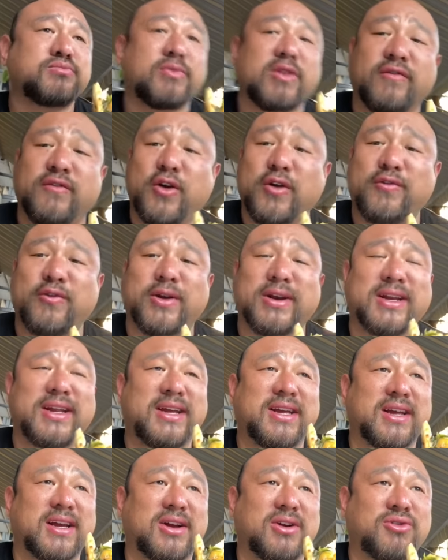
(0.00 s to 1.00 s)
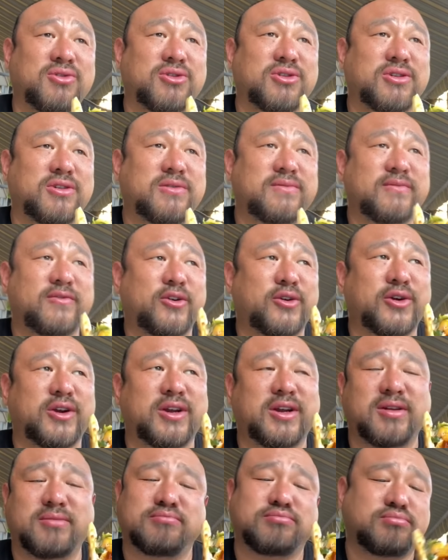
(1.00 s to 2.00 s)
very friendly uh, owner,
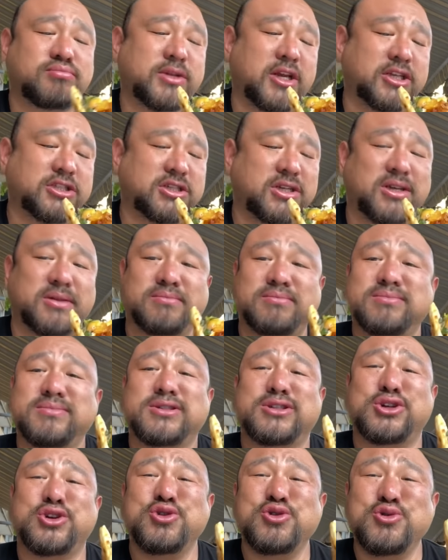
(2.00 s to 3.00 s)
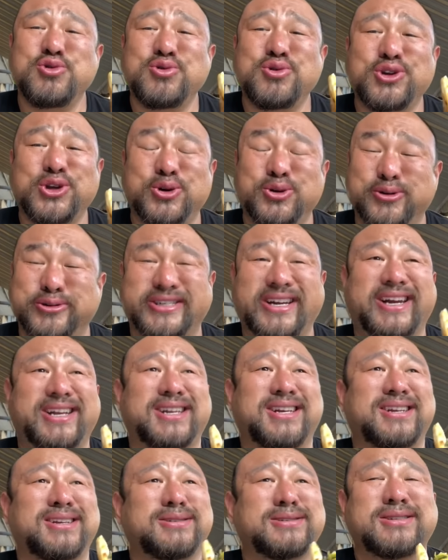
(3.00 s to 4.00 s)
very tasty. Two euros
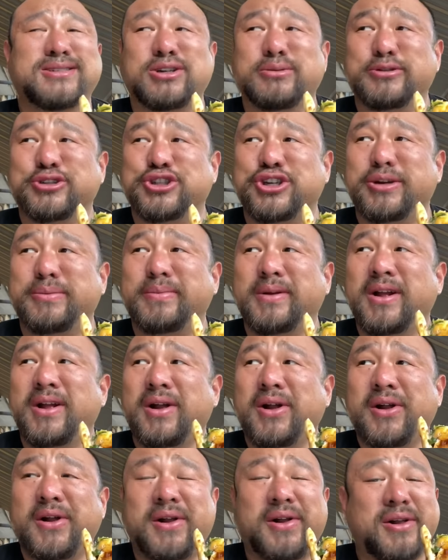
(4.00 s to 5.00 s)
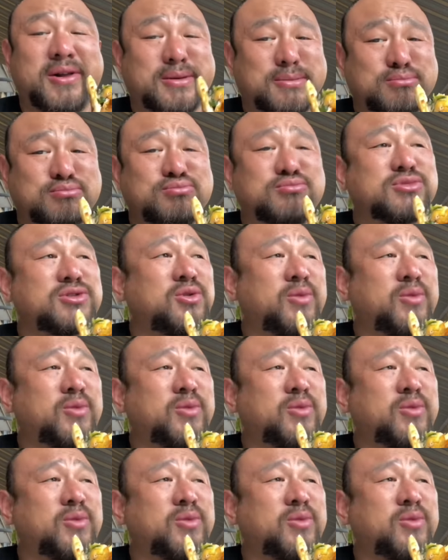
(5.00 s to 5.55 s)
eighty, super cheap. So